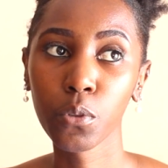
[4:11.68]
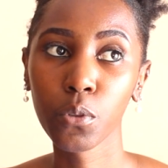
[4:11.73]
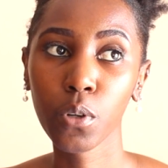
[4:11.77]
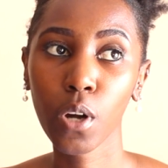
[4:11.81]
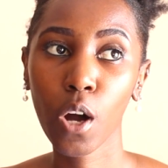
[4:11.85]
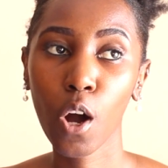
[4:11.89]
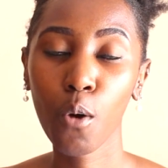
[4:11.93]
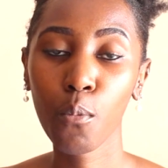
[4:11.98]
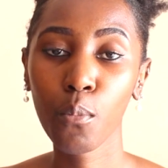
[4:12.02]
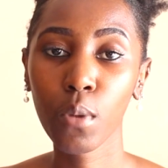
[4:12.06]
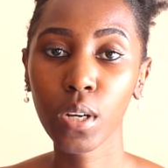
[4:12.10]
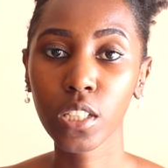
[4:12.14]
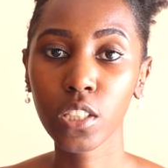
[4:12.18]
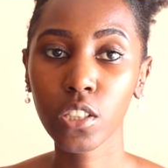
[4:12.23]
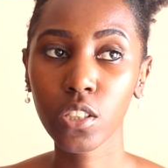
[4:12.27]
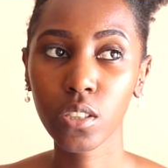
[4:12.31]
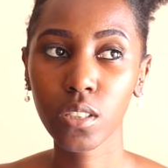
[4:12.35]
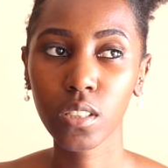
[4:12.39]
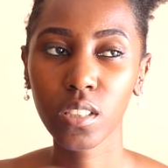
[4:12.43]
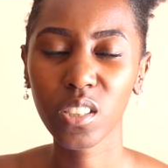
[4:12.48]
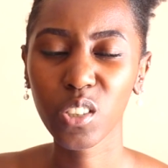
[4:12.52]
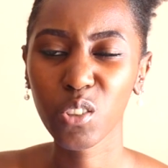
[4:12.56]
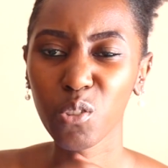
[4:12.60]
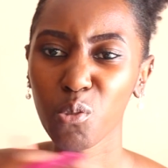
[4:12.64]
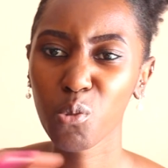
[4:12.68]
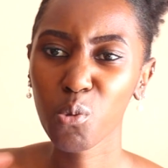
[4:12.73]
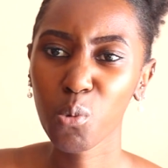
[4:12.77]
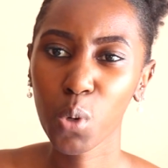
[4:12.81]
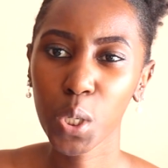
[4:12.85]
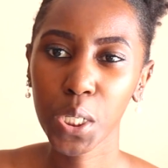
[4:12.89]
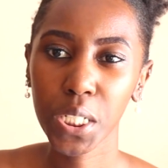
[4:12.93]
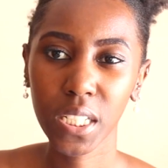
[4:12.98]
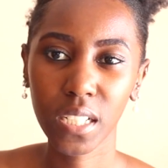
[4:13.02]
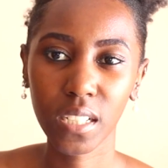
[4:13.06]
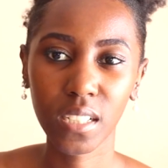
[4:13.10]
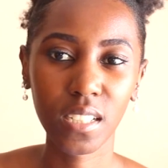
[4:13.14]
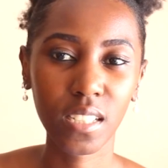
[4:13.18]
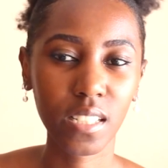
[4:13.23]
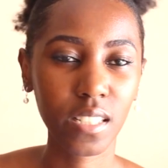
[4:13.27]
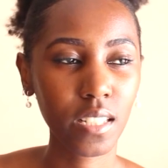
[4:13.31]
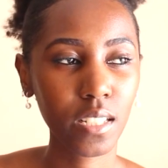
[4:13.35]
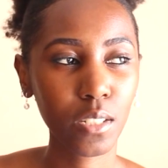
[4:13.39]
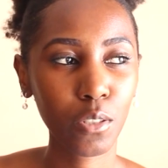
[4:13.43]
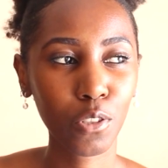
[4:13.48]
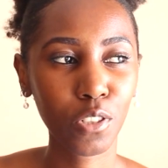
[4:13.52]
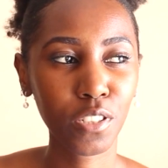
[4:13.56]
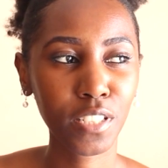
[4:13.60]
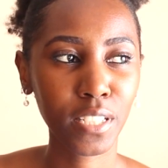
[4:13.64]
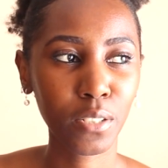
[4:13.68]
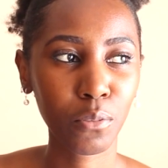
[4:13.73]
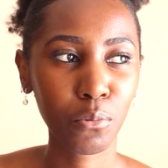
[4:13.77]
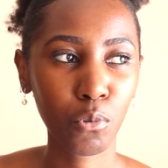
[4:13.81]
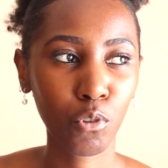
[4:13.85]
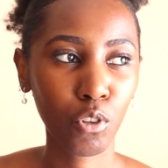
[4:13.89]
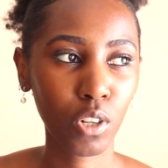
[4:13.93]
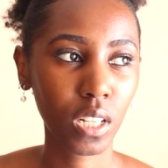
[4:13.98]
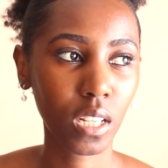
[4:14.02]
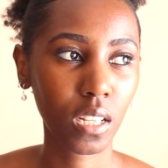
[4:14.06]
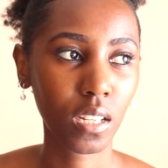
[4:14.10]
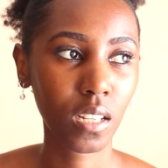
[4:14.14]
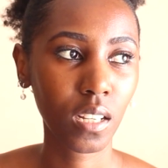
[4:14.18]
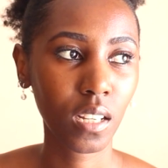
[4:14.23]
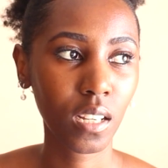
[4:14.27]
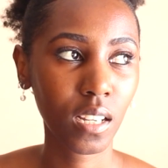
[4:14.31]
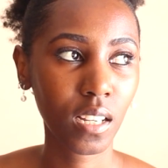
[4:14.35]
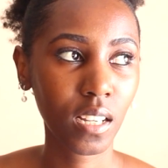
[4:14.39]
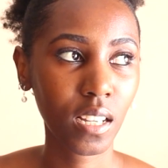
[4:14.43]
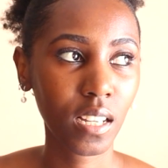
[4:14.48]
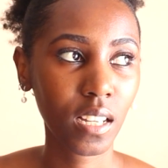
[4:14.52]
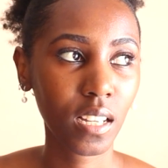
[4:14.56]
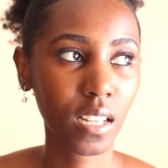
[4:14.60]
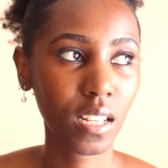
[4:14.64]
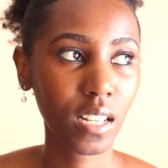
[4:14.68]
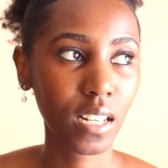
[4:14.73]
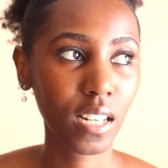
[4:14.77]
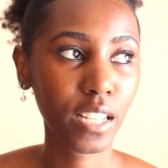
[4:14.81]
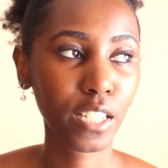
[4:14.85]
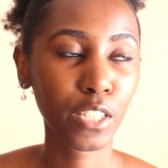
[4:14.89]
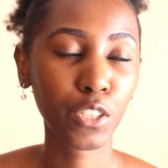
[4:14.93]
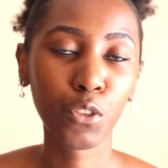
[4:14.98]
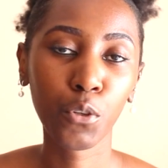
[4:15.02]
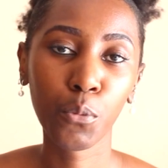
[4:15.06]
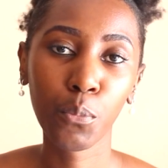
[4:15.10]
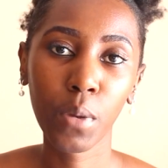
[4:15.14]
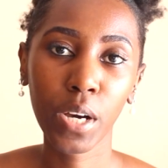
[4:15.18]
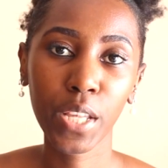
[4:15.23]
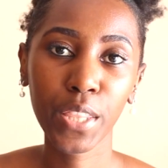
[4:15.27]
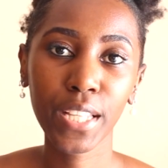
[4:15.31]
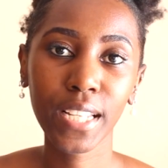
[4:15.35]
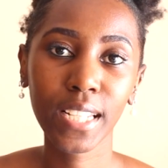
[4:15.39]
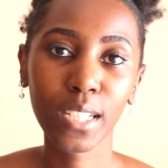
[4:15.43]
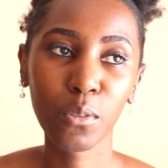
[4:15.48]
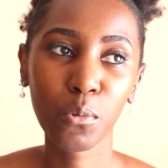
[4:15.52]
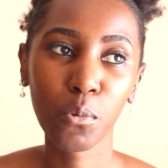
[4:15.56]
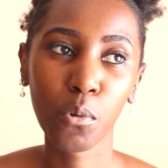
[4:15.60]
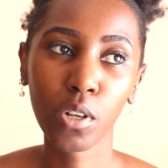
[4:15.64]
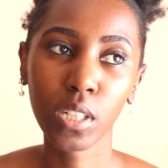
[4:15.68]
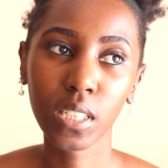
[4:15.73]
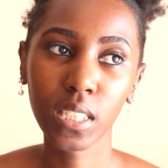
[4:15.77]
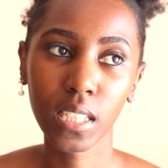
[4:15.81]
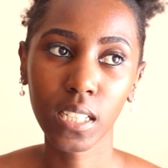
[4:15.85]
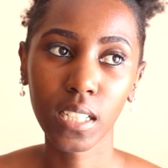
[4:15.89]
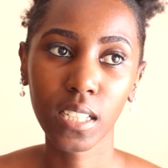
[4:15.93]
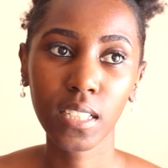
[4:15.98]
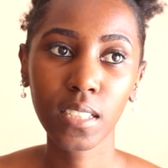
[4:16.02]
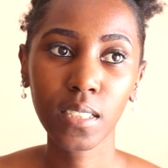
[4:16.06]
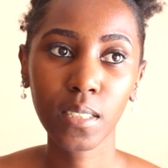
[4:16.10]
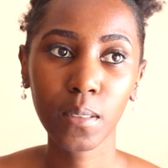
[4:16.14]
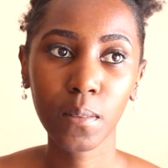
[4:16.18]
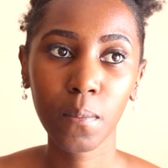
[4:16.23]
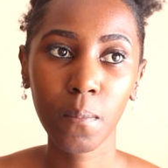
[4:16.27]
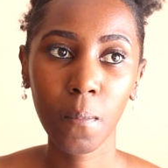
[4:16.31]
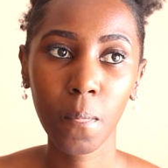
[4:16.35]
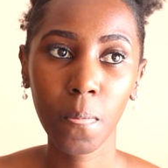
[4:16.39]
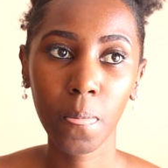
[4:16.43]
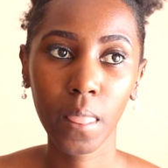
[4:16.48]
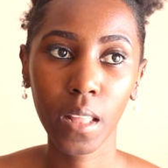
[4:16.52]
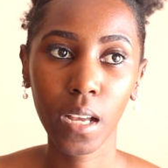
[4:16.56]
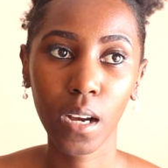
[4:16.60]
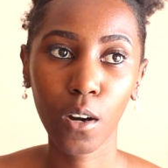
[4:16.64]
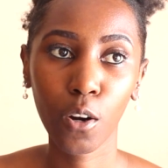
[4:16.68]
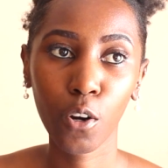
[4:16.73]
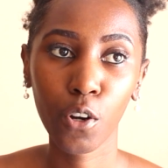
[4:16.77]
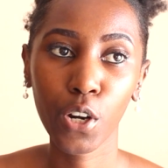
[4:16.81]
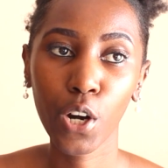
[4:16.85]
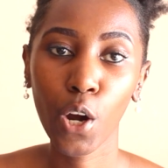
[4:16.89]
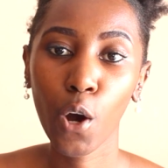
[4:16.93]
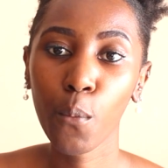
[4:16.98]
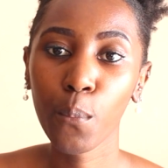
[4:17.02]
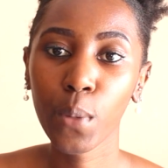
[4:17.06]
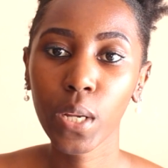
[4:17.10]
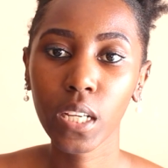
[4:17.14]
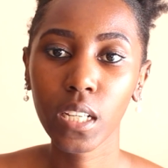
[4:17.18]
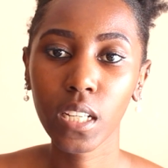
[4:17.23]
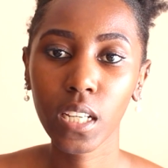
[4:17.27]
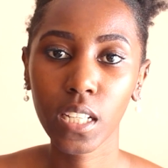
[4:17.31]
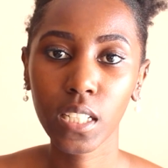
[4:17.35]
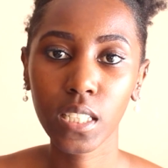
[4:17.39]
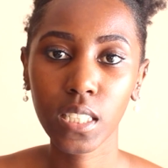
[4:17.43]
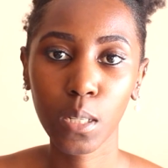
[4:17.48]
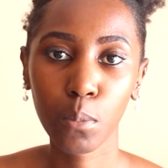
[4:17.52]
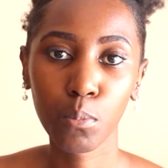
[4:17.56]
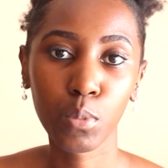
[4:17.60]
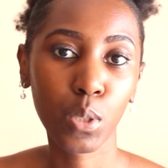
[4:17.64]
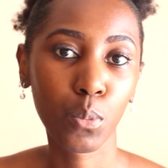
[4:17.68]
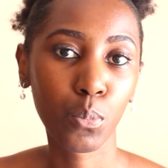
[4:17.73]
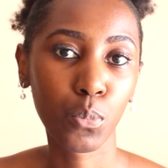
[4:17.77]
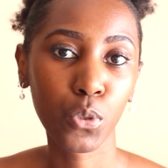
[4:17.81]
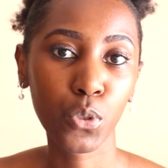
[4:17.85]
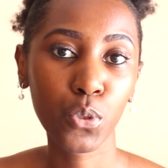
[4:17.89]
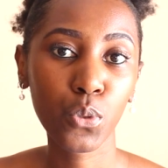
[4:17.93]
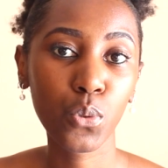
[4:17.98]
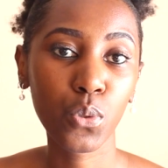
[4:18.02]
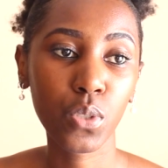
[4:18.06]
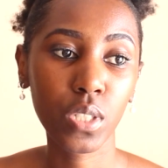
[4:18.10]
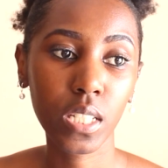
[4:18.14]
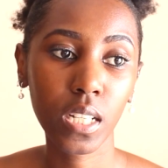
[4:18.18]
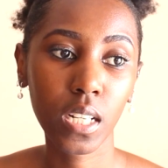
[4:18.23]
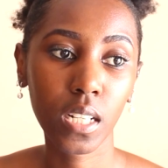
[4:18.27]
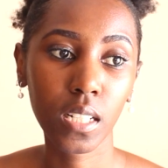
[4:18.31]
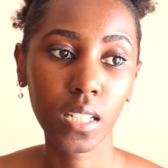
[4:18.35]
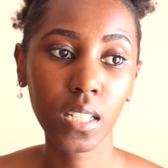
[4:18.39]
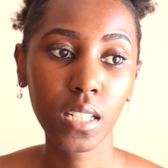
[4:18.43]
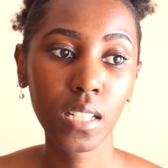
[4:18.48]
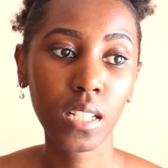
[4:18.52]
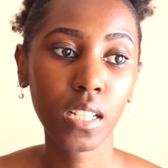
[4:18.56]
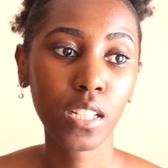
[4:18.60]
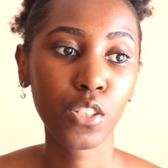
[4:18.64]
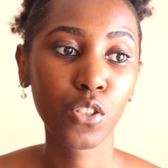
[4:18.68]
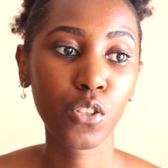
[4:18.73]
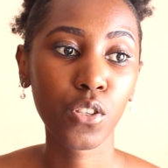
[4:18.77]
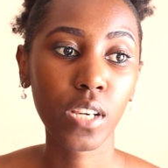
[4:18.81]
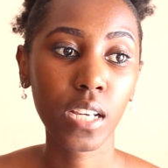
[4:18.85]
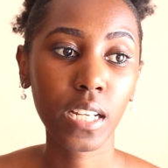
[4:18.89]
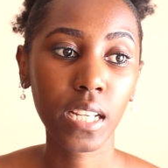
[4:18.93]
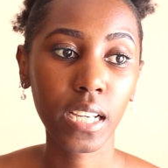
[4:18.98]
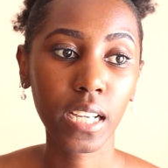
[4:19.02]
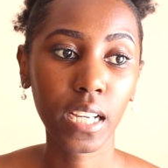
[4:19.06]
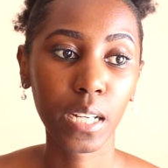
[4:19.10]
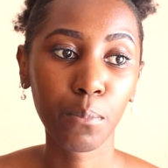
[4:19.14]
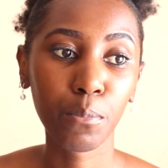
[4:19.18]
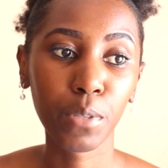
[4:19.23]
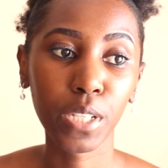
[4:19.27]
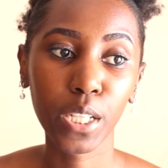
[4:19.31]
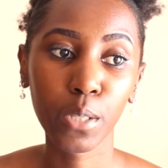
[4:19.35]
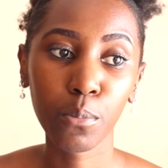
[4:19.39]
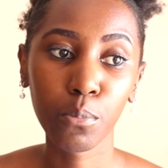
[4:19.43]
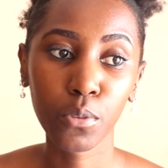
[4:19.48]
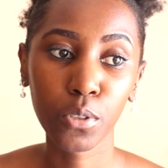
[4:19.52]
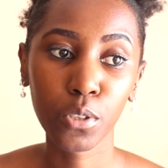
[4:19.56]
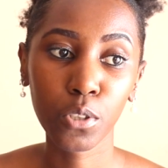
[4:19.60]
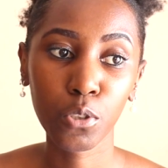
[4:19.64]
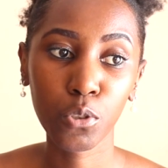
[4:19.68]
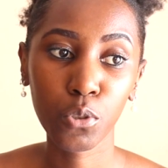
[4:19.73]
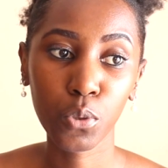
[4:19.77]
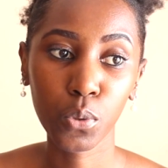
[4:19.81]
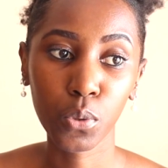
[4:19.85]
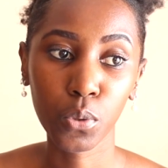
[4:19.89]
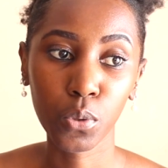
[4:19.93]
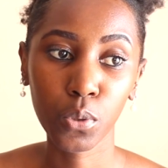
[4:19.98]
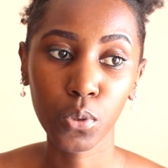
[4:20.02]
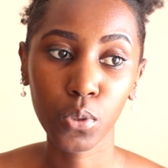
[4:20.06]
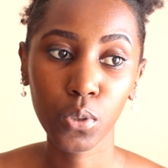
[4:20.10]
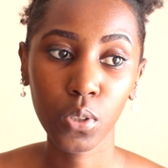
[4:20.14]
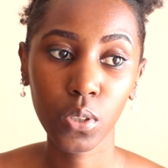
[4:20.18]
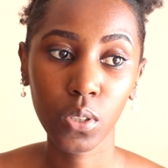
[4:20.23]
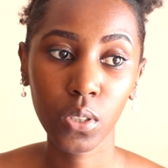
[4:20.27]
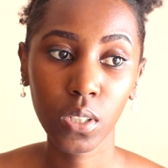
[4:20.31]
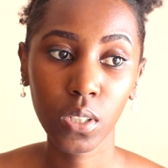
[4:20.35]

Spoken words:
how much your quota, is it called a quota? Like your monthly quota, or how many cakes I'm supposed to sell, so that I can be able to